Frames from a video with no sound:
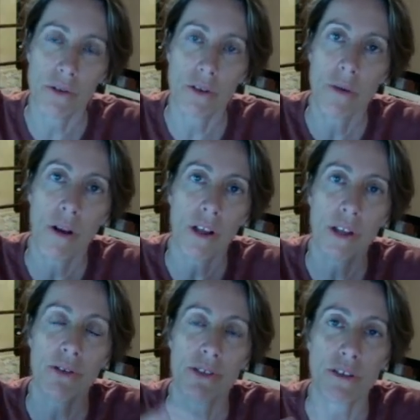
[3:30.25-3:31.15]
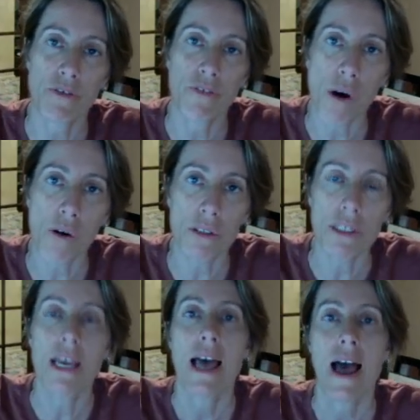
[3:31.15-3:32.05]
All the molecules unfold,
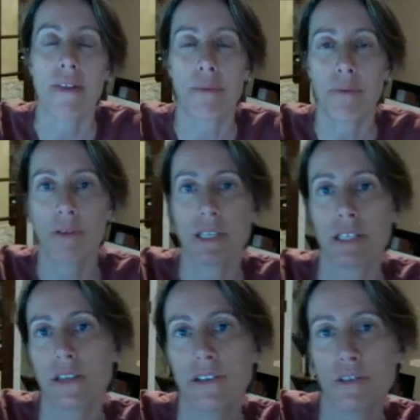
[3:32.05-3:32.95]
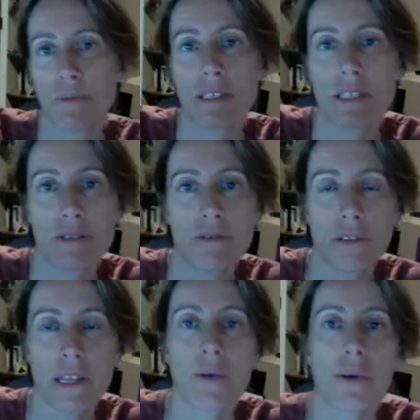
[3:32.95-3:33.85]
and the protein turns from a see-through
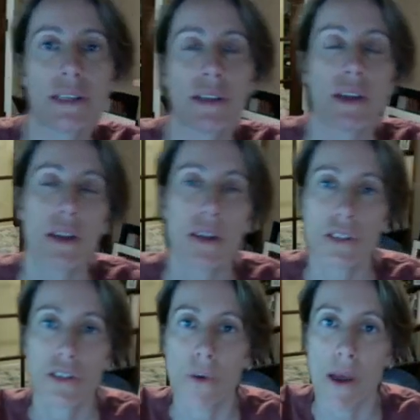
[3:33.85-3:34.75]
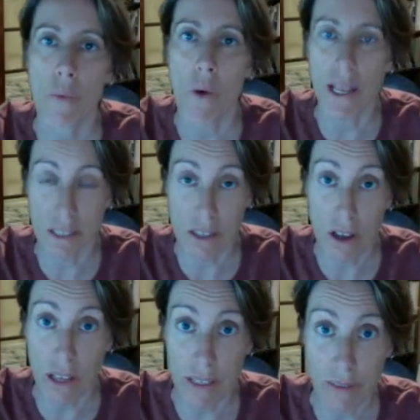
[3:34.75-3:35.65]
liquid to a white
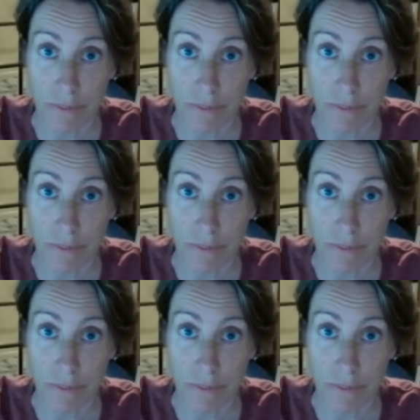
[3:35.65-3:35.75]
solid.